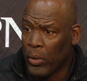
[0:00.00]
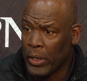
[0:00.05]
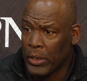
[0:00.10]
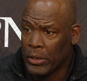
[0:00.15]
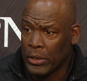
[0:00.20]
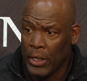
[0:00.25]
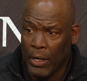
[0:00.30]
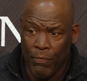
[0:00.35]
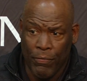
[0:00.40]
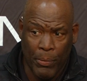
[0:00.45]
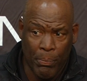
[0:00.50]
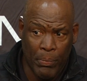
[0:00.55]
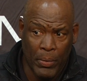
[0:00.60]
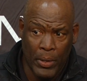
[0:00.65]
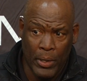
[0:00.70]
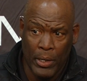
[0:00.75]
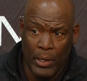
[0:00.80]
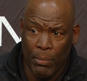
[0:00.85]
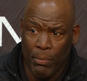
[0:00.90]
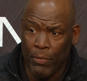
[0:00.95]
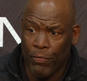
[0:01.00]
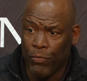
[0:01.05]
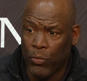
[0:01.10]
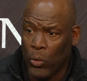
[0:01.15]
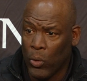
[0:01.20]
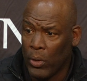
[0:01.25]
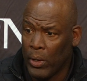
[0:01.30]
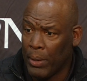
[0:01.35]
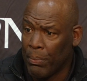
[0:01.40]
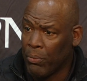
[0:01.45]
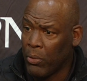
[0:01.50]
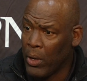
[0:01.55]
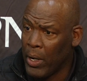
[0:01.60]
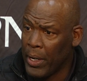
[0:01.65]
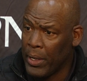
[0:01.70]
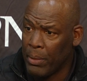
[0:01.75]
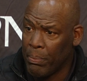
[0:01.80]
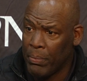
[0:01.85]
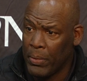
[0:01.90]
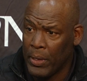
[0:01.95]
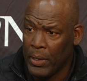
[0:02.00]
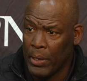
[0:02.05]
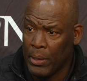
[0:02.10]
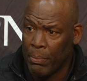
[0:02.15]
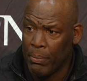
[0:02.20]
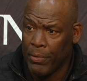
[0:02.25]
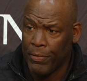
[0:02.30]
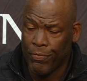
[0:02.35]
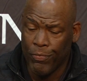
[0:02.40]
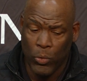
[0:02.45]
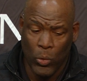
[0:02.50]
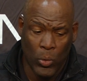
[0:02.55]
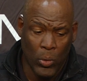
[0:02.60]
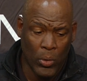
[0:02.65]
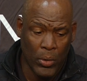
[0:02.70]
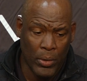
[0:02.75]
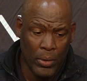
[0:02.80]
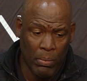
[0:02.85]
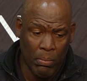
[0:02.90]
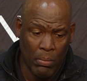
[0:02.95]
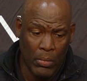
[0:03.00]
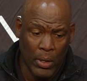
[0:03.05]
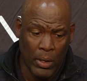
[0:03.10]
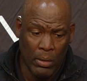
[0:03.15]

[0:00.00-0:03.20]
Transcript: that Jeff had been here before, that Brian had been here before, and